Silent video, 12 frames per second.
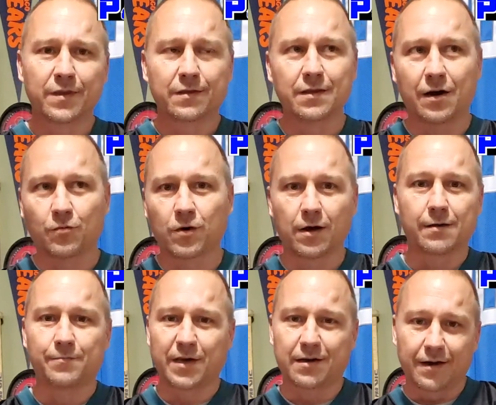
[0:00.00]
Not really,
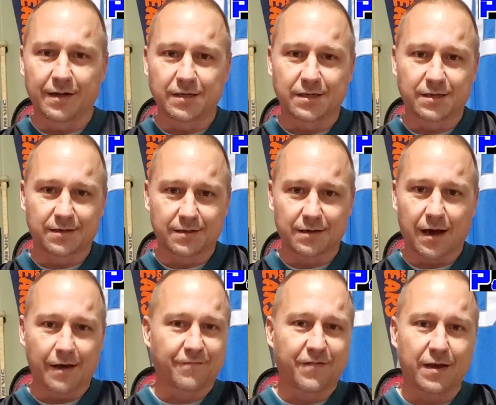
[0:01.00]
because
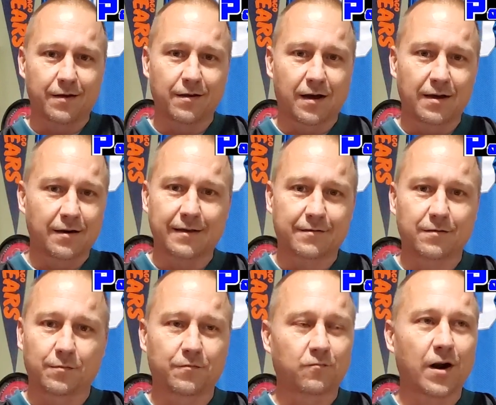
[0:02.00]
I like
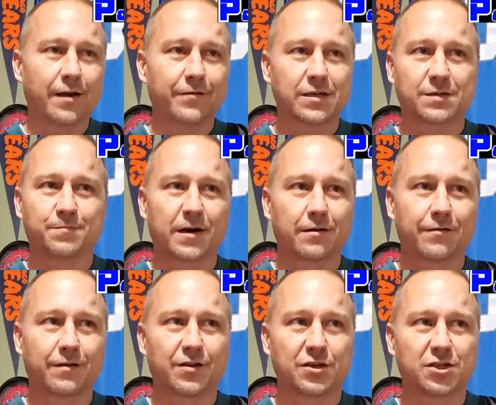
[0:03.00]
the Ravens better
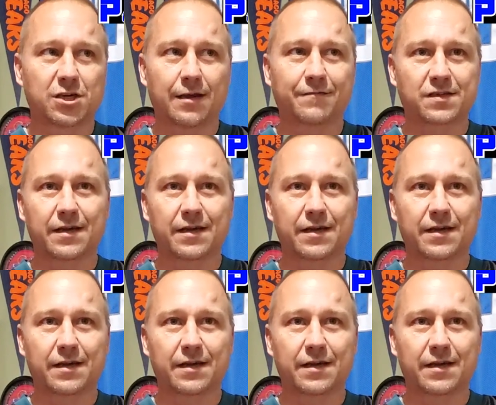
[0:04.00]
than the Chiefs.